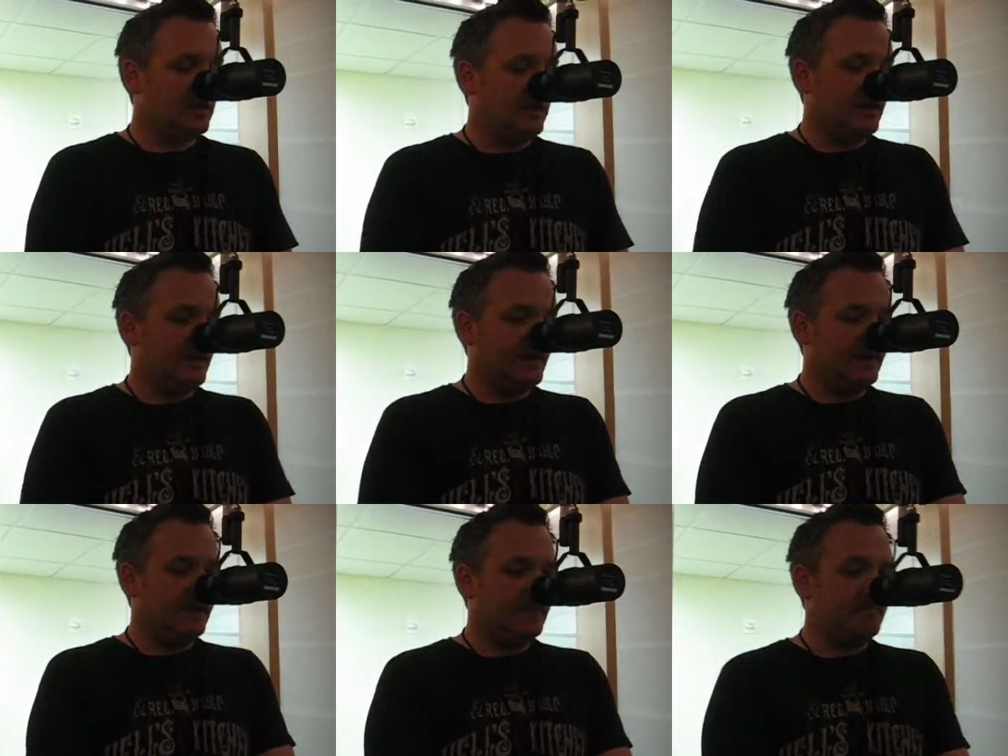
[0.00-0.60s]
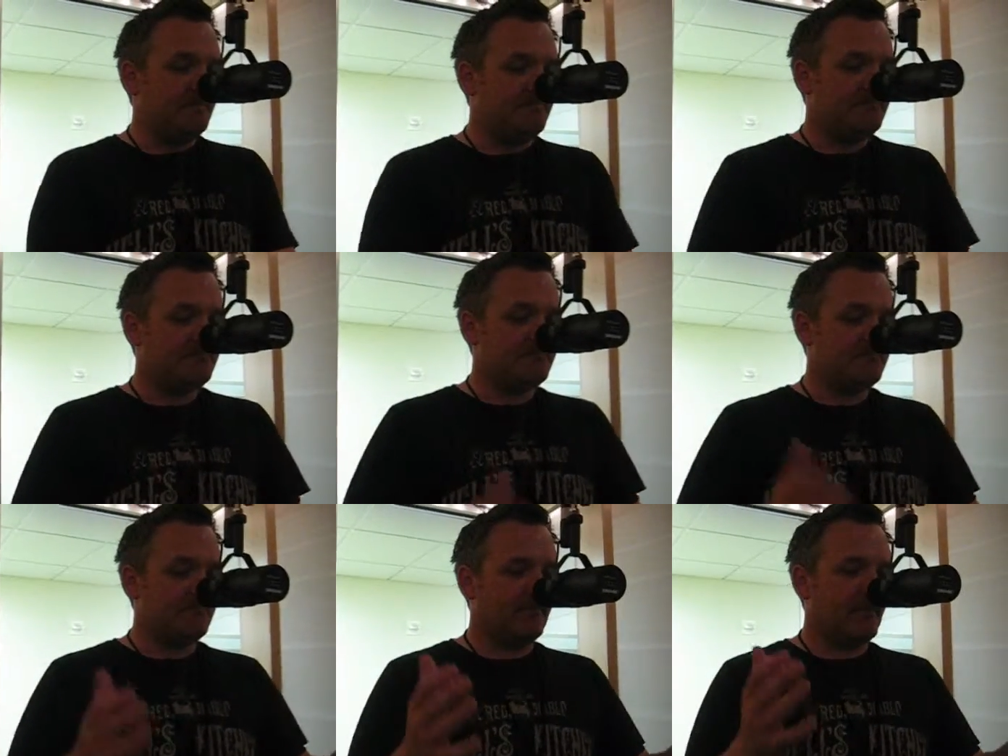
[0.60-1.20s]
Um,
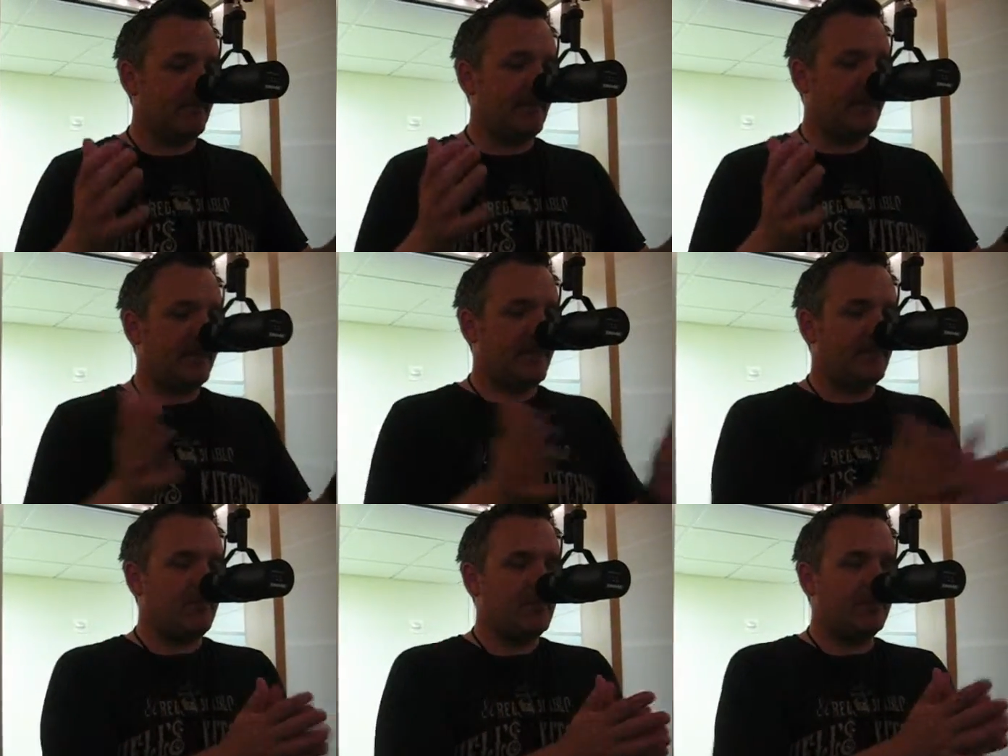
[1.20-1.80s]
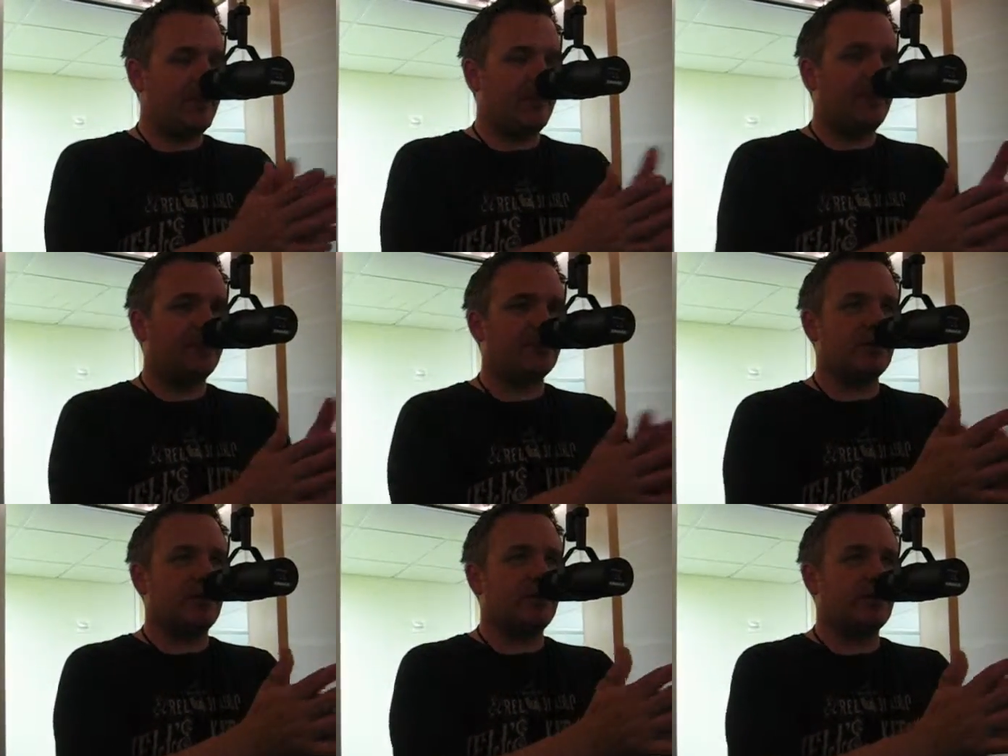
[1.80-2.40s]
and then I can't remember. I think
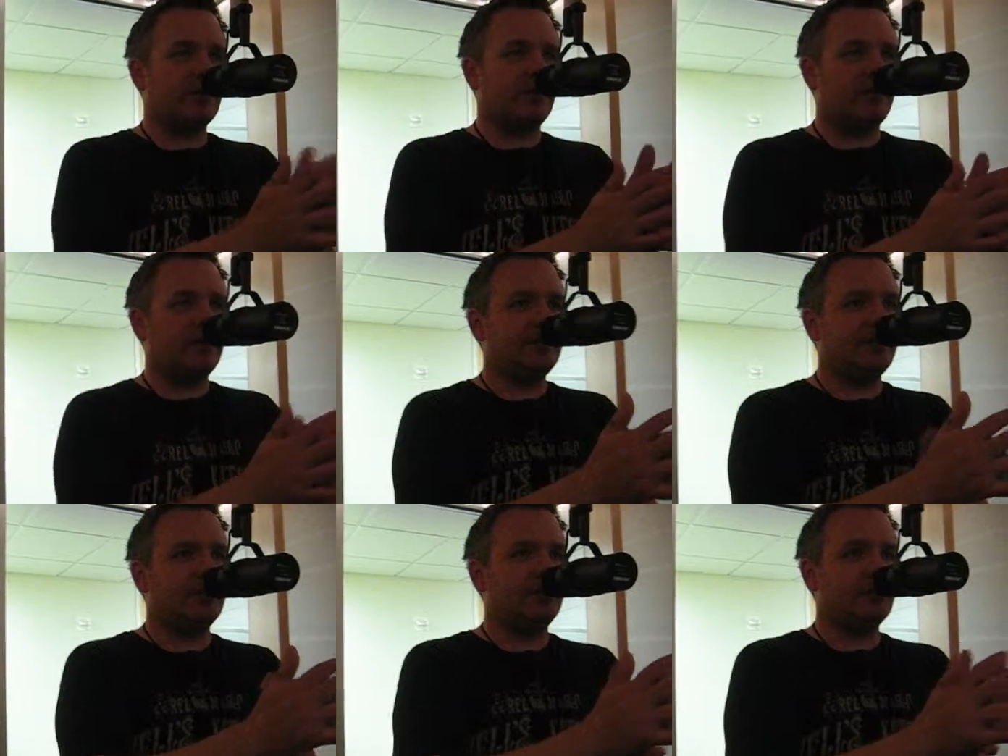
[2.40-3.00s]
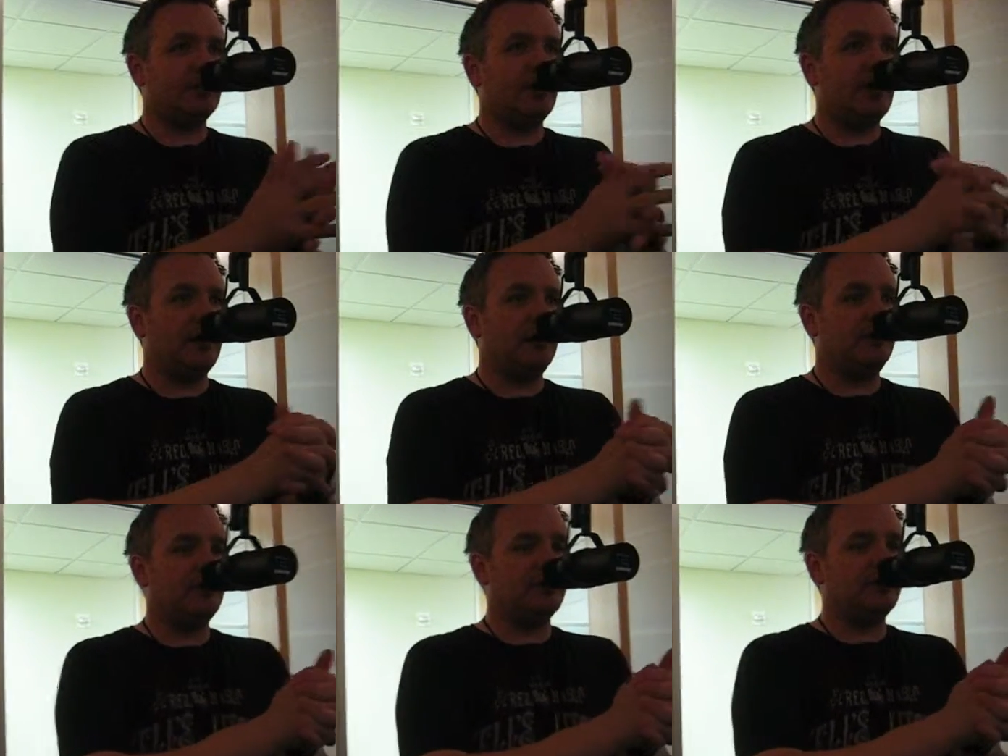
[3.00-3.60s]
there was a third one I sent as
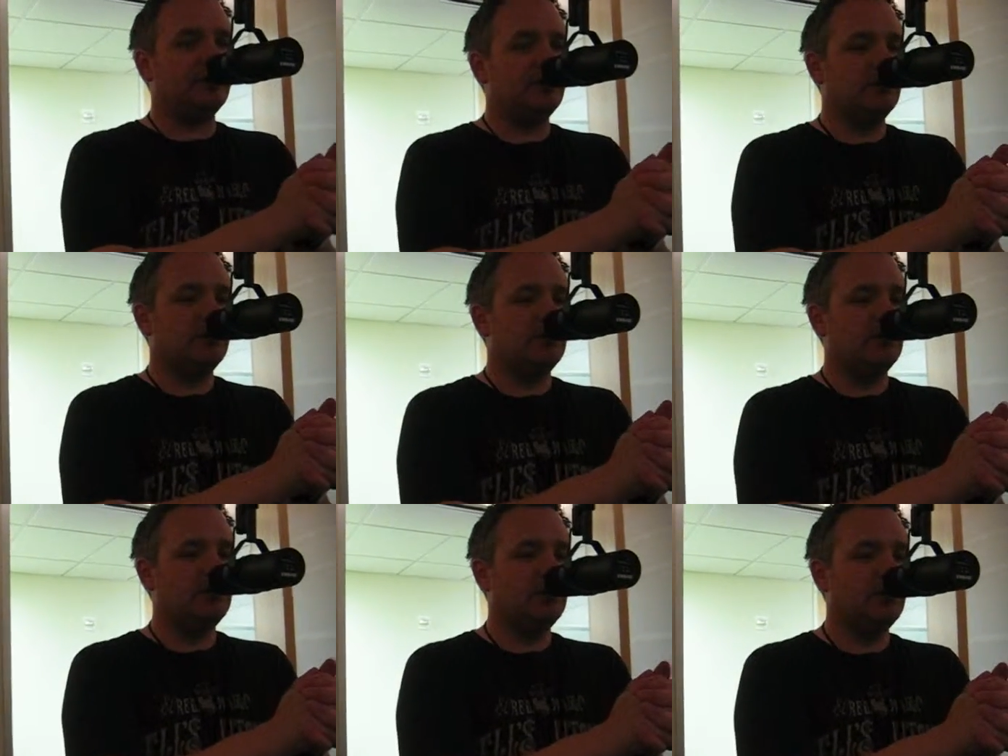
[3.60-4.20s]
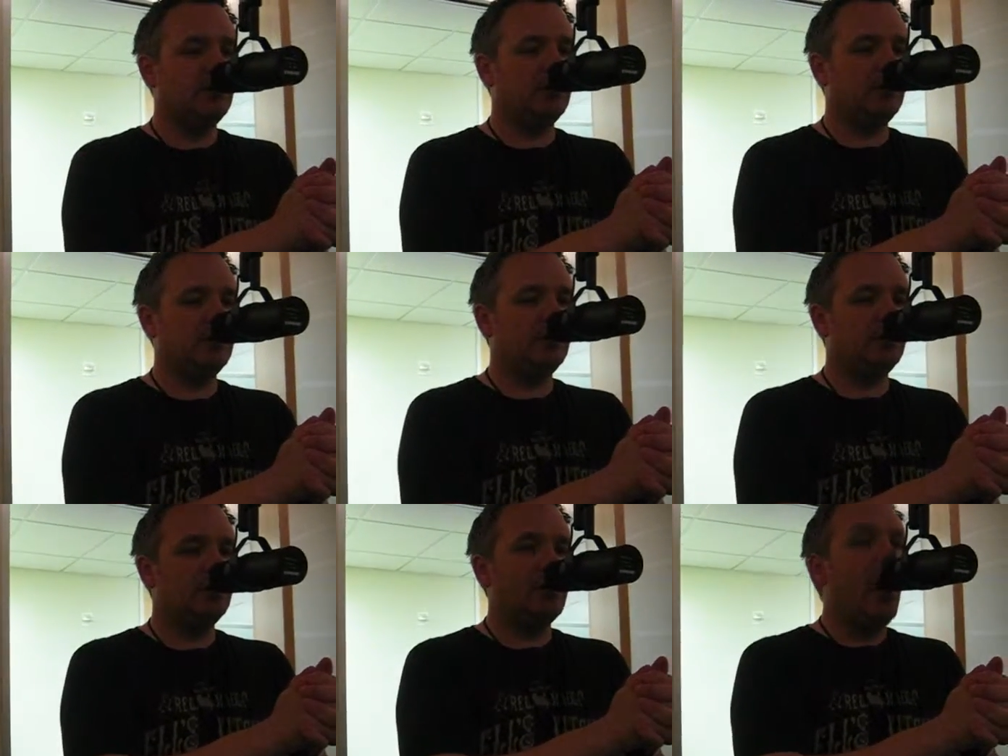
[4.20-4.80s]
well. There was a third one about
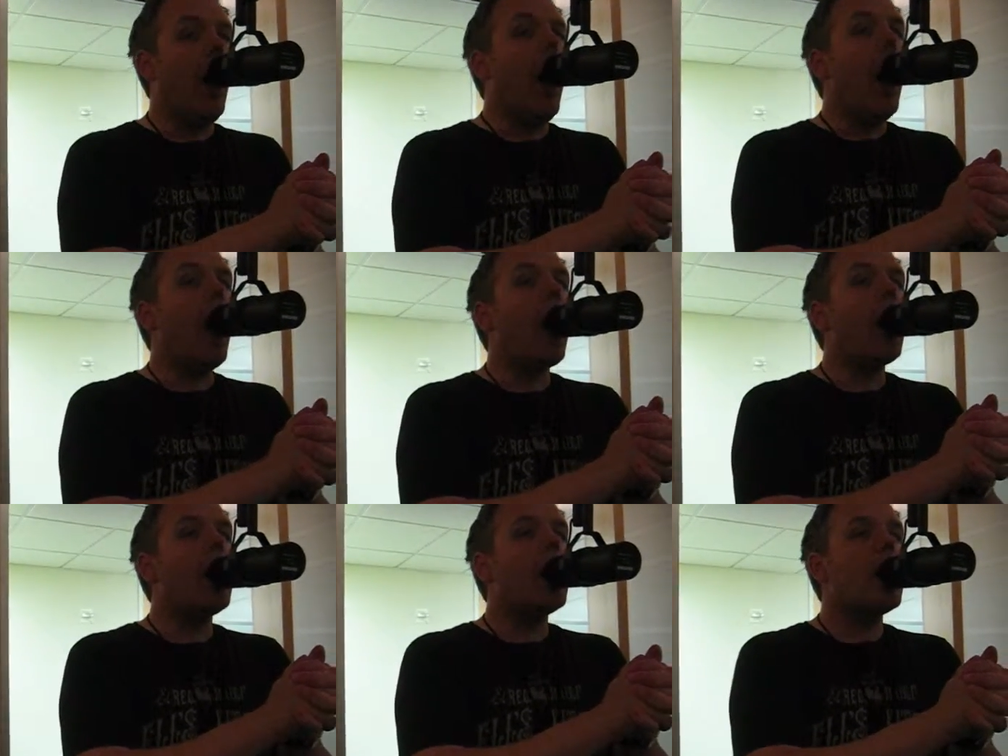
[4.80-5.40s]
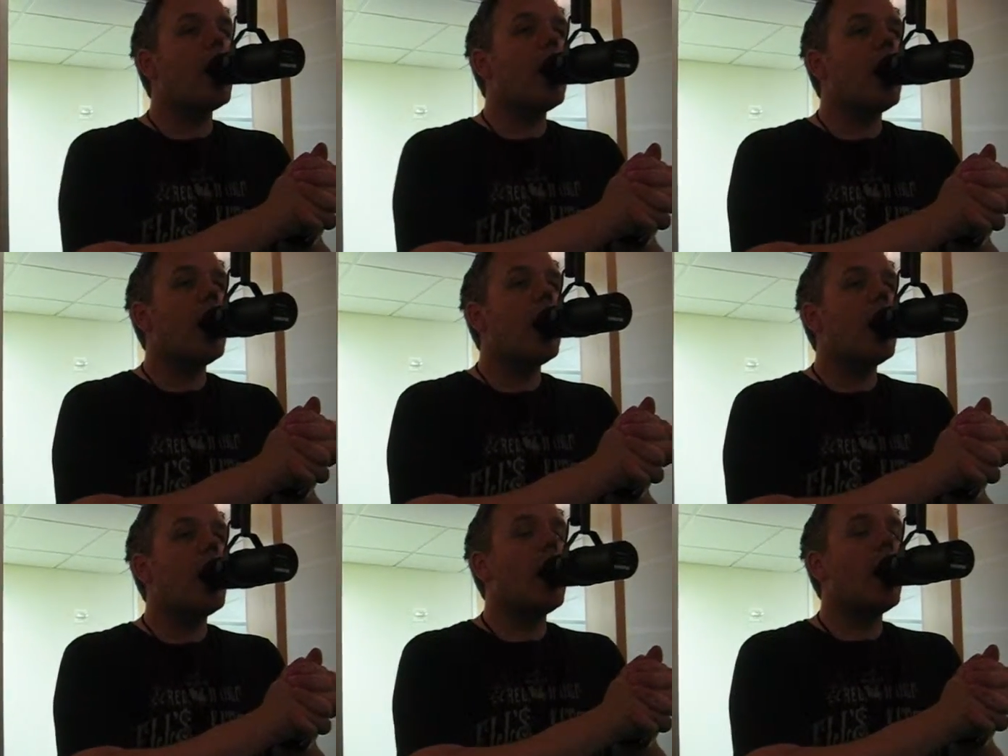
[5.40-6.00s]
the uh, the
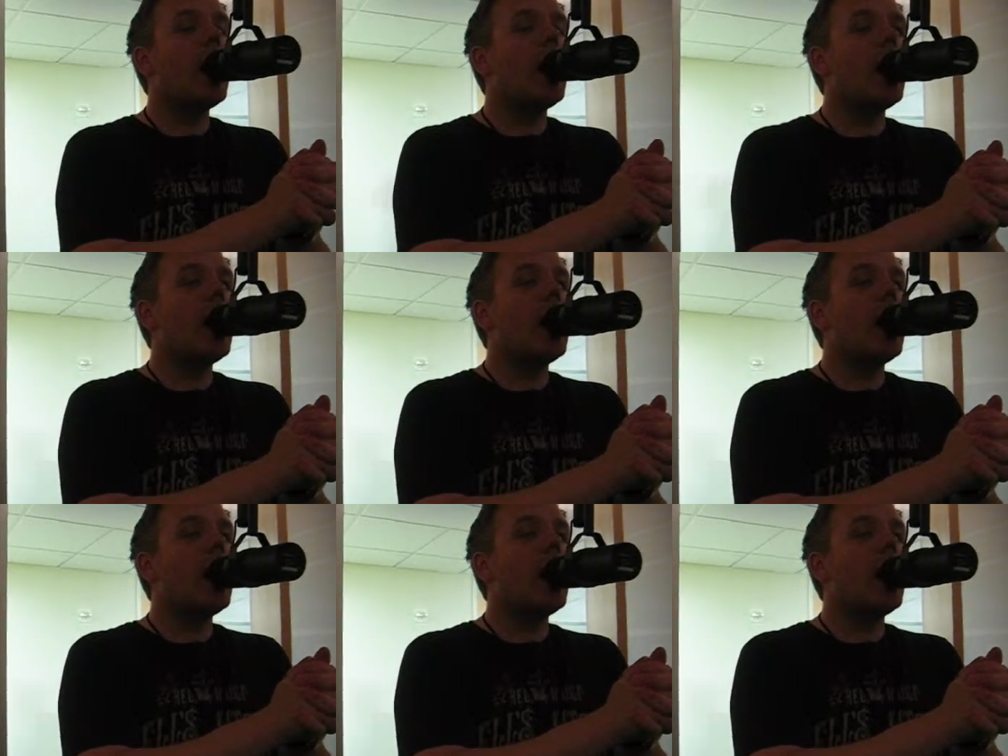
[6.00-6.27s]
security